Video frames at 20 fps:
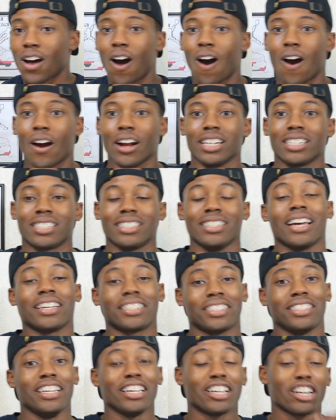All right, this
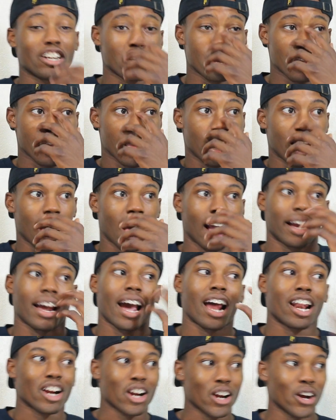next sneaker, I
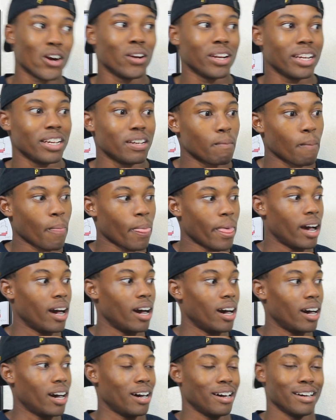got it early.
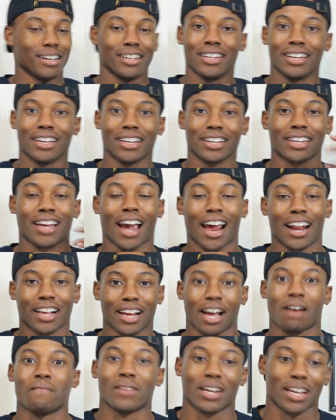Uh, kind of
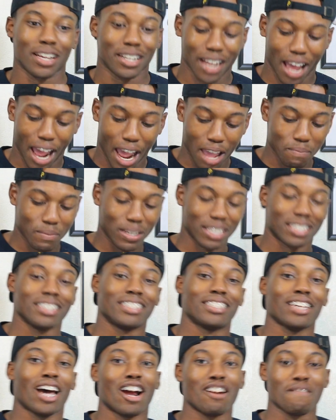got my, the hype beast
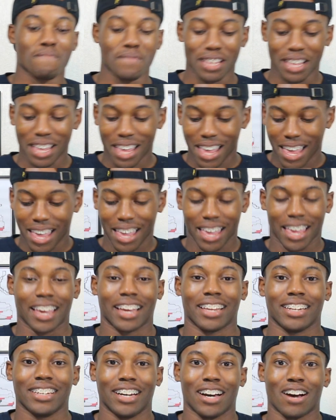inside of me,
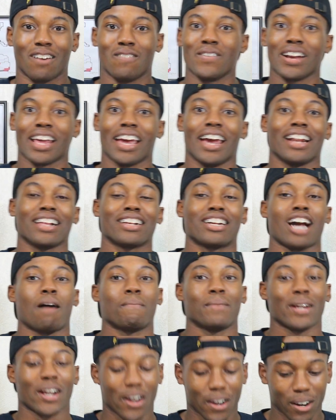and uh, I went ahead and
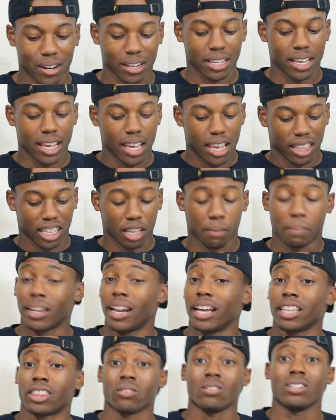copped it early and paid
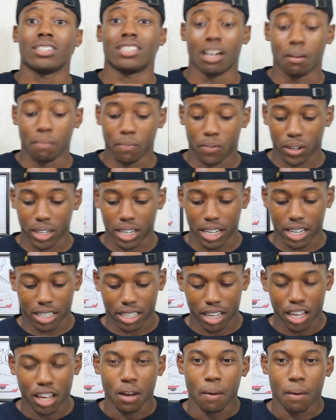like three something for these.